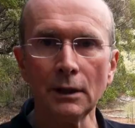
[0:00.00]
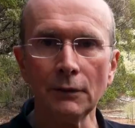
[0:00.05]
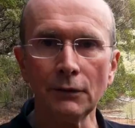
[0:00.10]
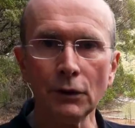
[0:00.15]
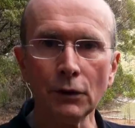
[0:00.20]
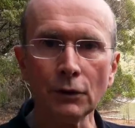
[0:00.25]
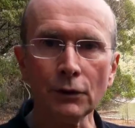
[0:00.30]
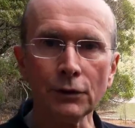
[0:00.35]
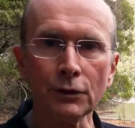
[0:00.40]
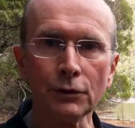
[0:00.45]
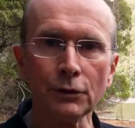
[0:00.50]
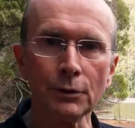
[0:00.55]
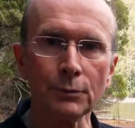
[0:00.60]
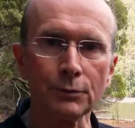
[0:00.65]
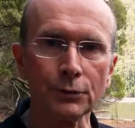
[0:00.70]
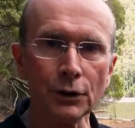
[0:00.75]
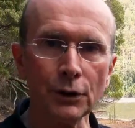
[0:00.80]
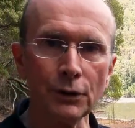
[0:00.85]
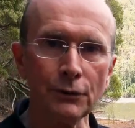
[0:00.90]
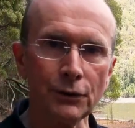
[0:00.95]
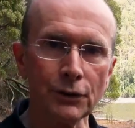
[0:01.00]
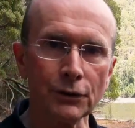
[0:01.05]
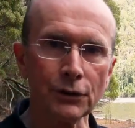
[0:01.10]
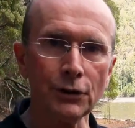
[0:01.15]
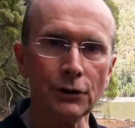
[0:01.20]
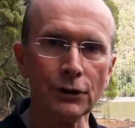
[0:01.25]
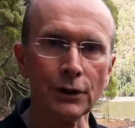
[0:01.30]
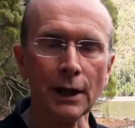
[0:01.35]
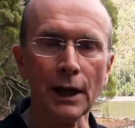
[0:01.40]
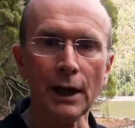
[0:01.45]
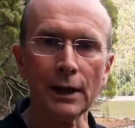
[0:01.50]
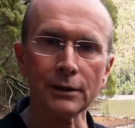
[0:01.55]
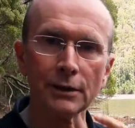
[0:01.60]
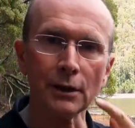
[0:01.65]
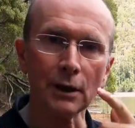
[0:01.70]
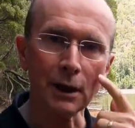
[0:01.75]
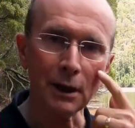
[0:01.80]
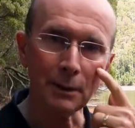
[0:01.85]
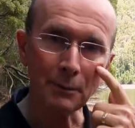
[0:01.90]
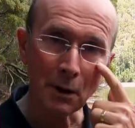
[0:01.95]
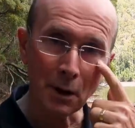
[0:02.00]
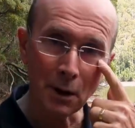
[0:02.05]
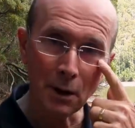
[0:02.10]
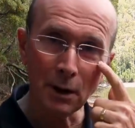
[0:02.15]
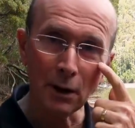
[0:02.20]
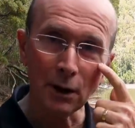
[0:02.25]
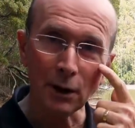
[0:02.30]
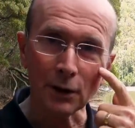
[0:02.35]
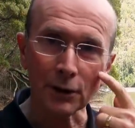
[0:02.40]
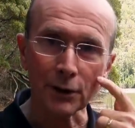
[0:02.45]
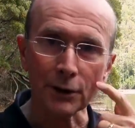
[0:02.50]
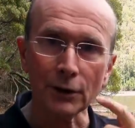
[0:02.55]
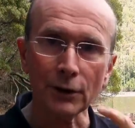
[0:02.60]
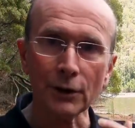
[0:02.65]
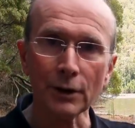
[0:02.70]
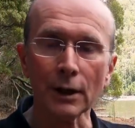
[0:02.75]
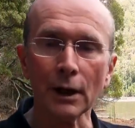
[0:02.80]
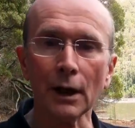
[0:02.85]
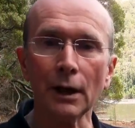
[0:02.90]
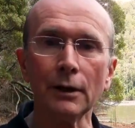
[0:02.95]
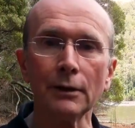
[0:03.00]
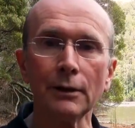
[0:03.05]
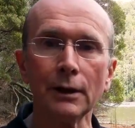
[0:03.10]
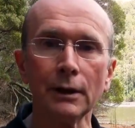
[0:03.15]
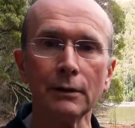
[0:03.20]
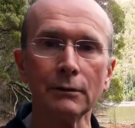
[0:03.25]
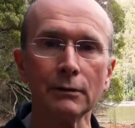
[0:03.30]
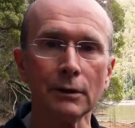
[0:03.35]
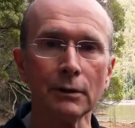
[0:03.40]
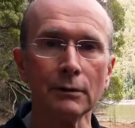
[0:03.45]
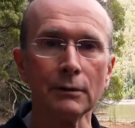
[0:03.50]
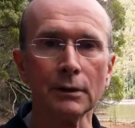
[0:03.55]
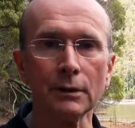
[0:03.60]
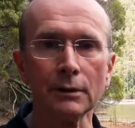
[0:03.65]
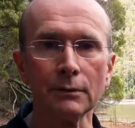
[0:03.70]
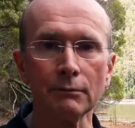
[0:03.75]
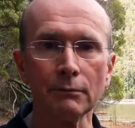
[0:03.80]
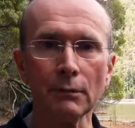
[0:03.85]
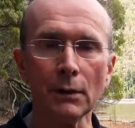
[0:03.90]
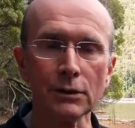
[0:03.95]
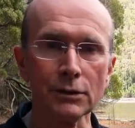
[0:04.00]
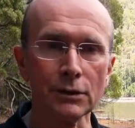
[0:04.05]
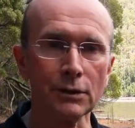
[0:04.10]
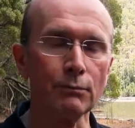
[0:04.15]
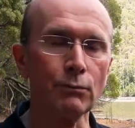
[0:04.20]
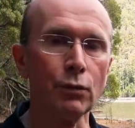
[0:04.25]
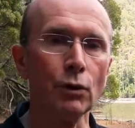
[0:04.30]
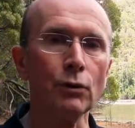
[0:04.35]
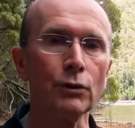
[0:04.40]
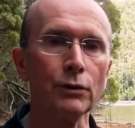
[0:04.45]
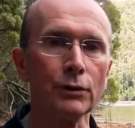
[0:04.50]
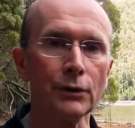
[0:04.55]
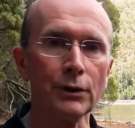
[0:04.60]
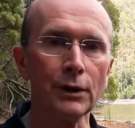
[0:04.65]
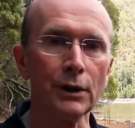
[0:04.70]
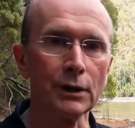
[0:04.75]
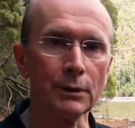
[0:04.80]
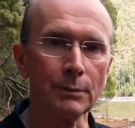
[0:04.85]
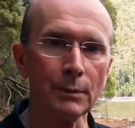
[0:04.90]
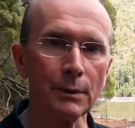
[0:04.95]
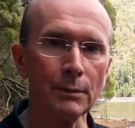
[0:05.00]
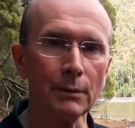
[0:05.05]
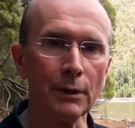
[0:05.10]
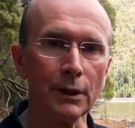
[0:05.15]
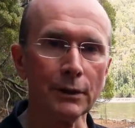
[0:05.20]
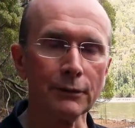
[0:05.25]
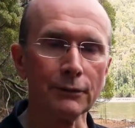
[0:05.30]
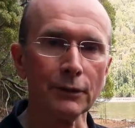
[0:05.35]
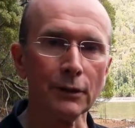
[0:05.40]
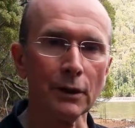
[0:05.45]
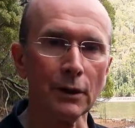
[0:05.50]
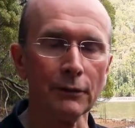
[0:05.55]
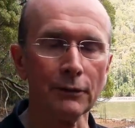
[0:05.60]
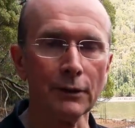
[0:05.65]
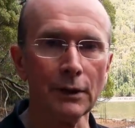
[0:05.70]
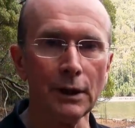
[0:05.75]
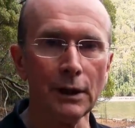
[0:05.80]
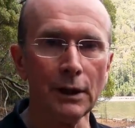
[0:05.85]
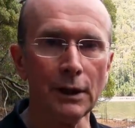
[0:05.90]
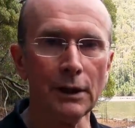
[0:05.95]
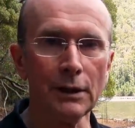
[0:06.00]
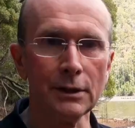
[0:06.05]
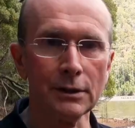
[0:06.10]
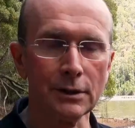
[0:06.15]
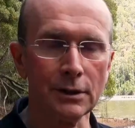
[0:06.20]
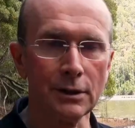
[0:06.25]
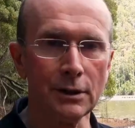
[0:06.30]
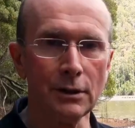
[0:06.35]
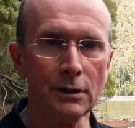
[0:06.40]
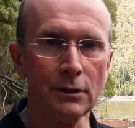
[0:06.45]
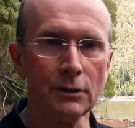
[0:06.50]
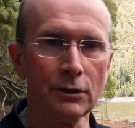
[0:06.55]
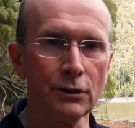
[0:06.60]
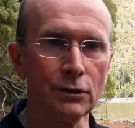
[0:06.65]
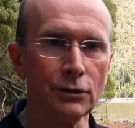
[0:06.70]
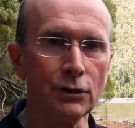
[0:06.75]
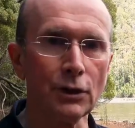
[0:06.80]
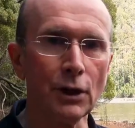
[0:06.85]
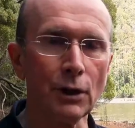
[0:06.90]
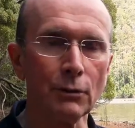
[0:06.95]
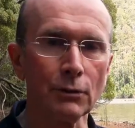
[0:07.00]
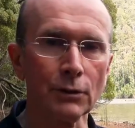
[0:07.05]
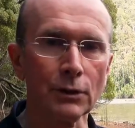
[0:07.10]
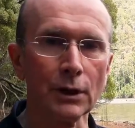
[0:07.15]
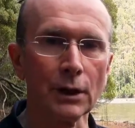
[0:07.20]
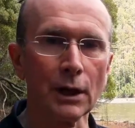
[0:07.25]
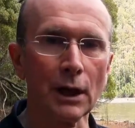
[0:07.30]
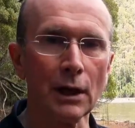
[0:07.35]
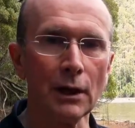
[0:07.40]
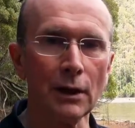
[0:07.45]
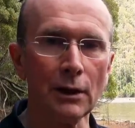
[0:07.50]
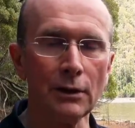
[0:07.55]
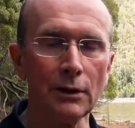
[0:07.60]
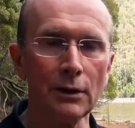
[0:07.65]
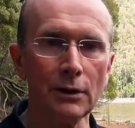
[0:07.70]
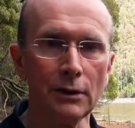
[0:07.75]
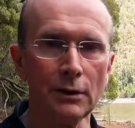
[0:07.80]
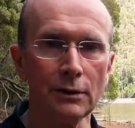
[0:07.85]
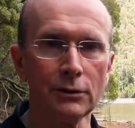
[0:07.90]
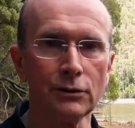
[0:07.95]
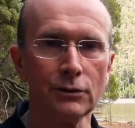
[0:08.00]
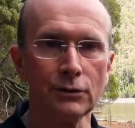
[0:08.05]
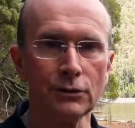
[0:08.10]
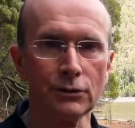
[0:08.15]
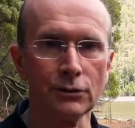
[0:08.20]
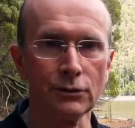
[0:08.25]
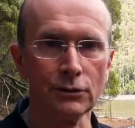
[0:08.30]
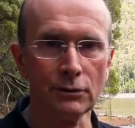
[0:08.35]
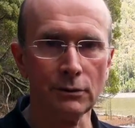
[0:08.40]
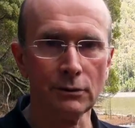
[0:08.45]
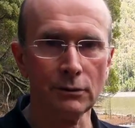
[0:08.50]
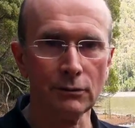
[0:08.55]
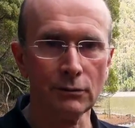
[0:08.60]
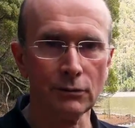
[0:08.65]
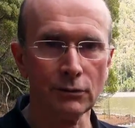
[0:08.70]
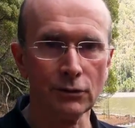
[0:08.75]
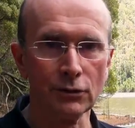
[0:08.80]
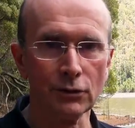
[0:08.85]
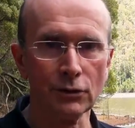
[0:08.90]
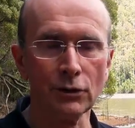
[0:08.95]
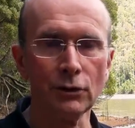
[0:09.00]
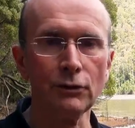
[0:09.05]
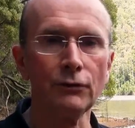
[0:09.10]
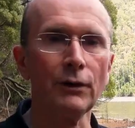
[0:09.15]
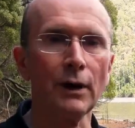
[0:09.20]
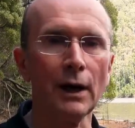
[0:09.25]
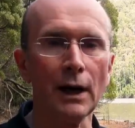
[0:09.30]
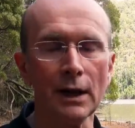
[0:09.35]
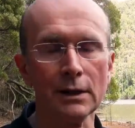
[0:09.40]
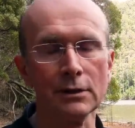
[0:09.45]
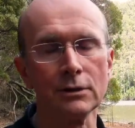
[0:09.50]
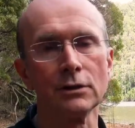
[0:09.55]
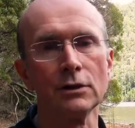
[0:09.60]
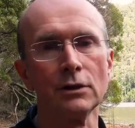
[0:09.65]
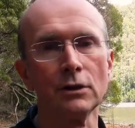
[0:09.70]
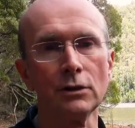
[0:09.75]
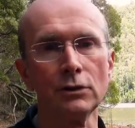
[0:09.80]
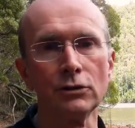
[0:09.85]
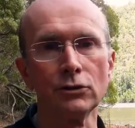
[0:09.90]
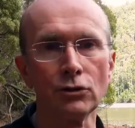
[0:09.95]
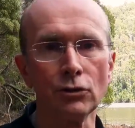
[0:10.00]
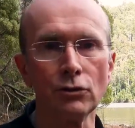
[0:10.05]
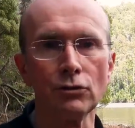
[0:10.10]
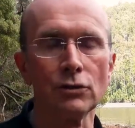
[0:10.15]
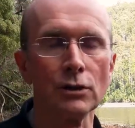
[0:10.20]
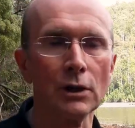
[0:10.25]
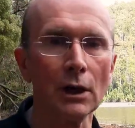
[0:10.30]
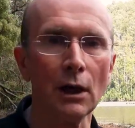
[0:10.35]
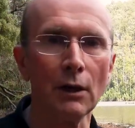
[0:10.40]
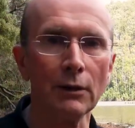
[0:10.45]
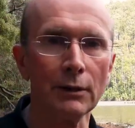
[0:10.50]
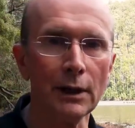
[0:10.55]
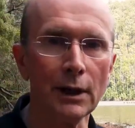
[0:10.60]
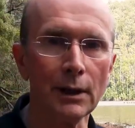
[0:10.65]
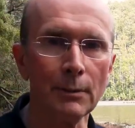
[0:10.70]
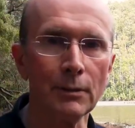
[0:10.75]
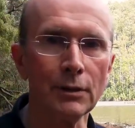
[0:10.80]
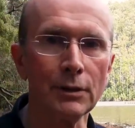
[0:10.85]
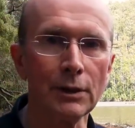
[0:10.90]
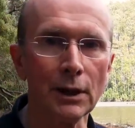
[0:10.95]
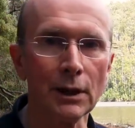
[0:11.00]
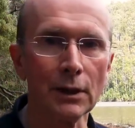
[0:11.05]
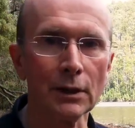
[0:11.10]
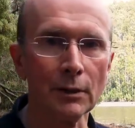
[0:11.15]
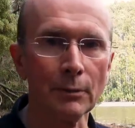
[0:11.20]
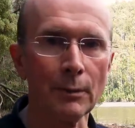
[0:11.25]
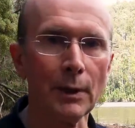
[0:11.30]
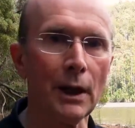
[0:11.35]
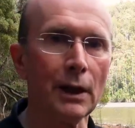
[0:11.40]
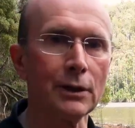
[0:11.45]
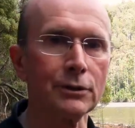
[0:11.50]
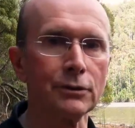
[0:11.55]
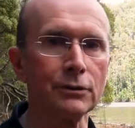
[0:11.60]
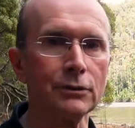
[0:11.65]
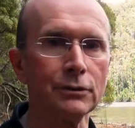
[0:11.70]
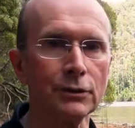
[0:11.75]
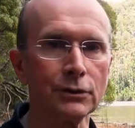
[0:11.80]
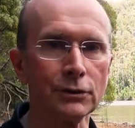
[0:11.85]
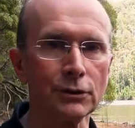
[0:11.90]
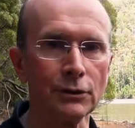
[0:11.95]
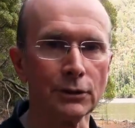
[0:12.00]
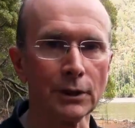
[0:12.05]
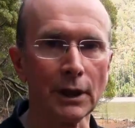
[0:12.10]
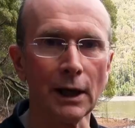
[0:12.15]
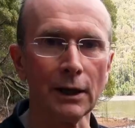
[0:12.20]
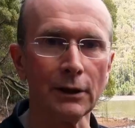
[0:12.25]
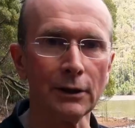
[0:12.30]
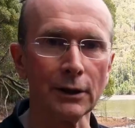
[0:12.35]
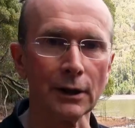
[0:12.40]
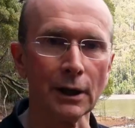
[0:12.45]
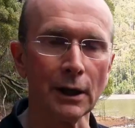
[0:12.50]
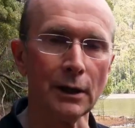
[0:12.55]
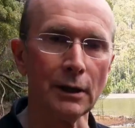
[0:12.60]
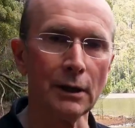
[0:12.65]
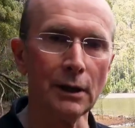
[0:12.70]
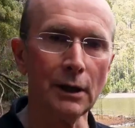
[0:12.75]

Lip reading: If you're looking to improve your 2K time on an ergo, then the most important thing to be mindful of is that you don't want to go too fast and too slow at any particular part during the 2K ergo.